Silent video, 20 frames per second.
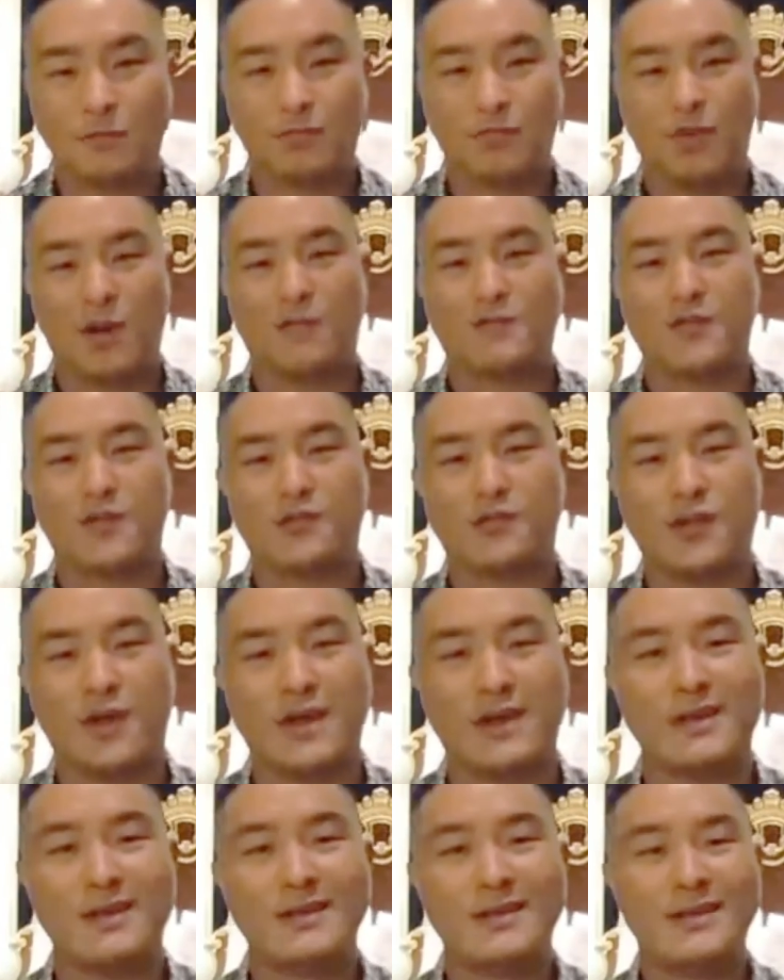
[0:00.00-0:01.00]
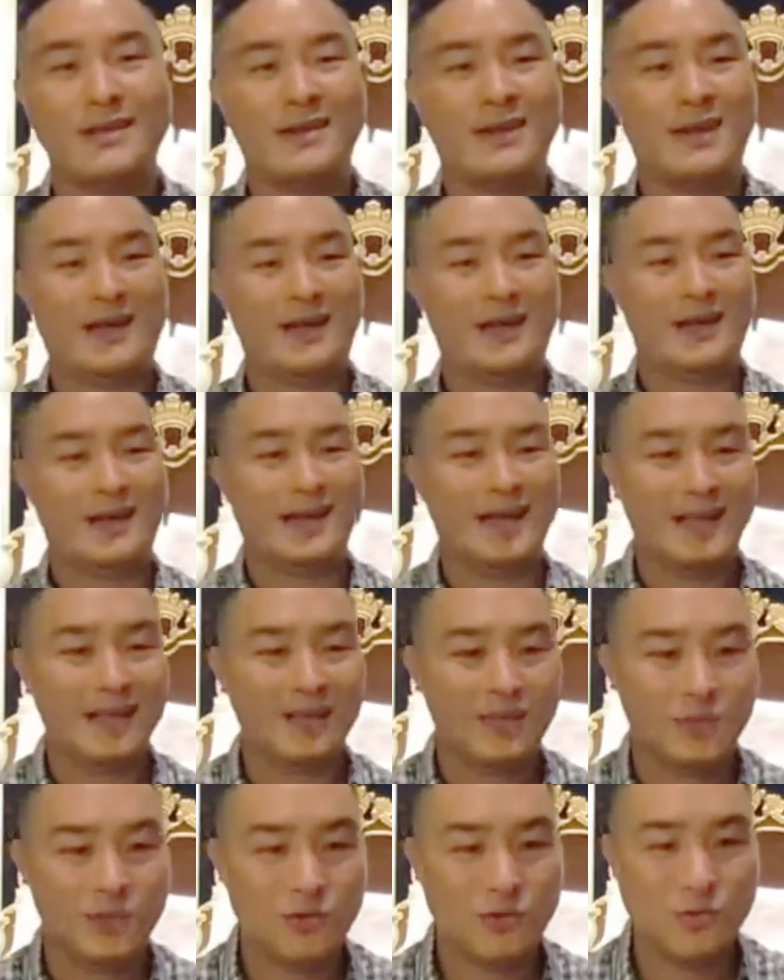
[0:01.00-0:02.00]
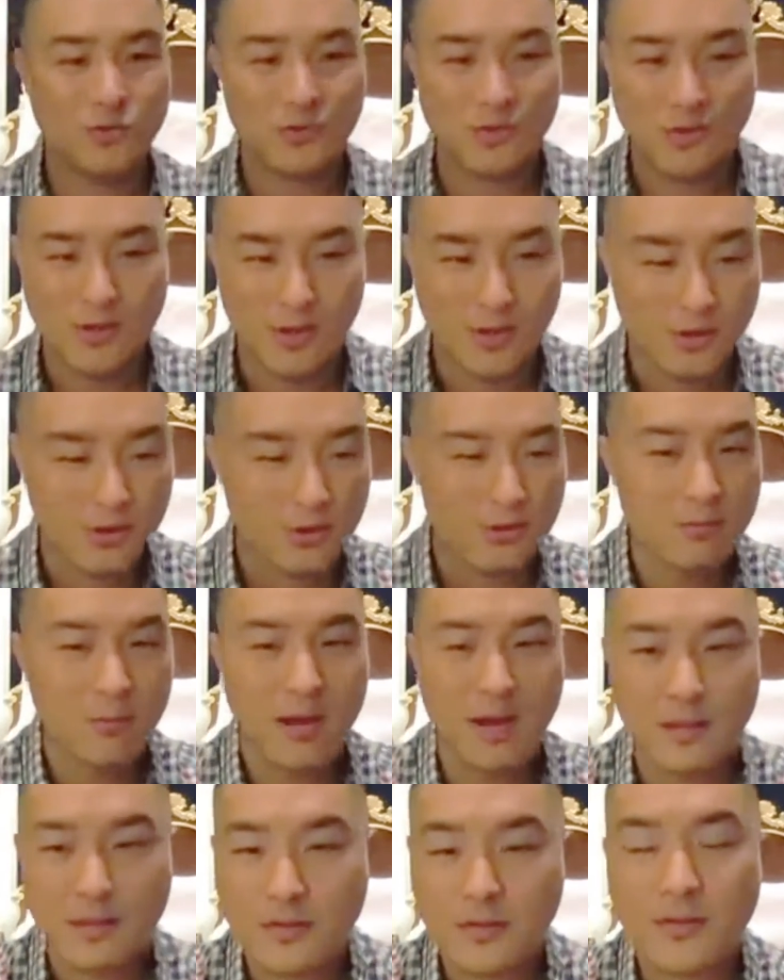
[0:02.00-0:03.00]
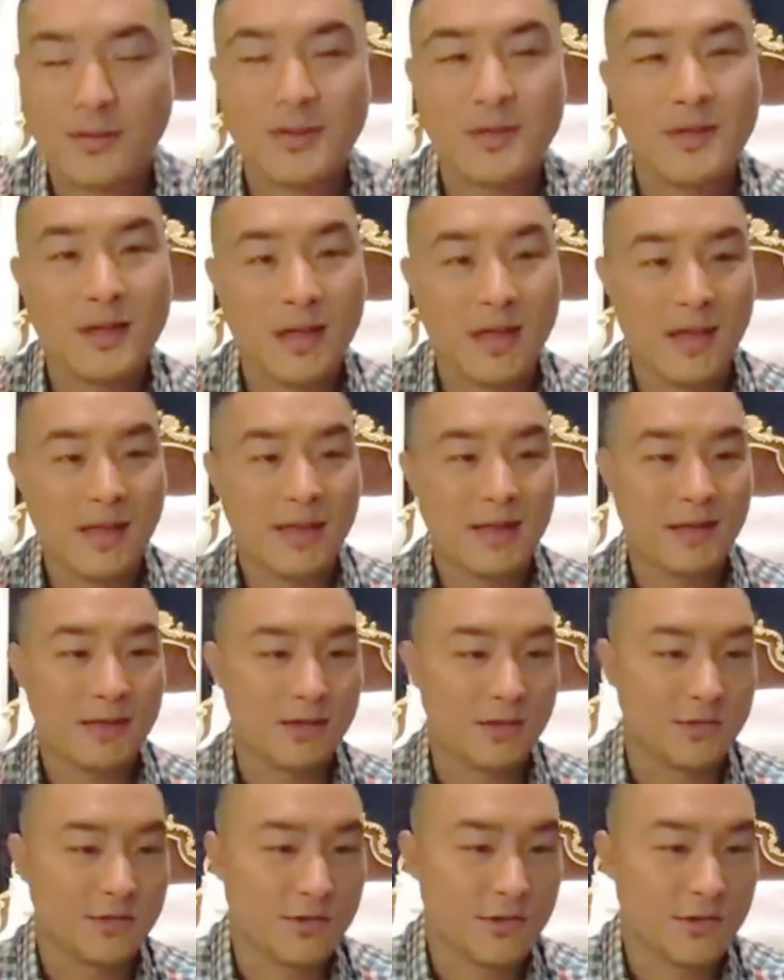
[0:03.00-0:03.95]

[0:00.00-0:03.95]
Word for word: I love to prophesy uh, into the new month.